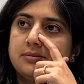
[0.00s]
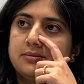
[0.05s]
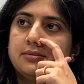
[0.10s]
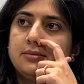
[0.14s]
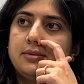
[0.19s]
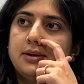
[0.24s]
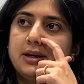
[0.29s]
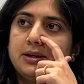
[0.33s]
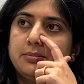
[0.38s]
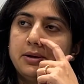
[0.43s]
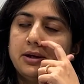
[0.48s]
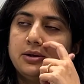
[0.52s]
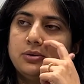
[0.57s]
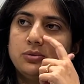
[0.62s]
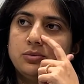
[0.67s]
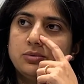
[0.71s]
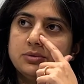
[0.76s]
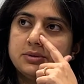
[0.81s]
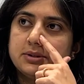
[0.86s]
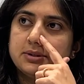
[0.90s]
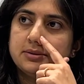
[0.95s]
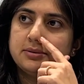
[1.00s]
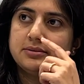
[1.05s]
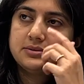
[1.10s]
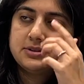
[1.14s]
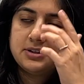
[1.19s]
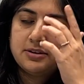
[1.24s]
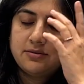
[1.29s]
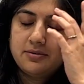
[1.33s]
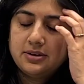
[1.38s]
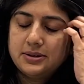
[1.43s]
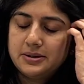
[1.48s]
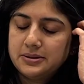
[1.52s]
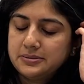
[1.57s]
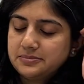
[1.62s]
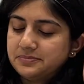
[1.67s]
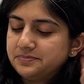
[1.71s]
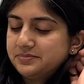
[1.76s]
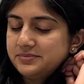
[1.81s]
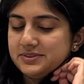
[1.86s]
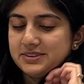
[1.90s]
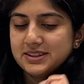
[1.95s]
Like Beiro's and stuff like that.
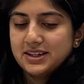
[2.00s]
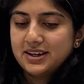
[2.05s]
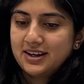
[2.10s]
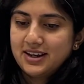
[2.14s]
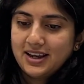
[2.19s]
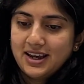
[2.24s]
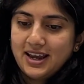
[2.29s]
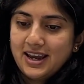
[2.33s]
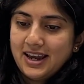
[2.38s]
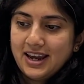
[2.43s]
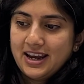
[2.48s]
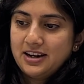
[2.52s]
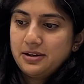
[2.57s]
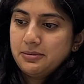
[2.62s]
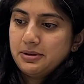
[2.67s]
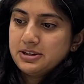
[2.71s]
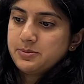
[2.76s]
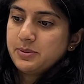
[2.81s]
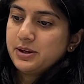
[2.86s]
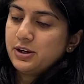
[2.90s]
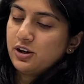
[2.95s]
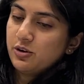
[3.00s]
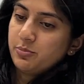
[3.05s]
Anyway, speaking of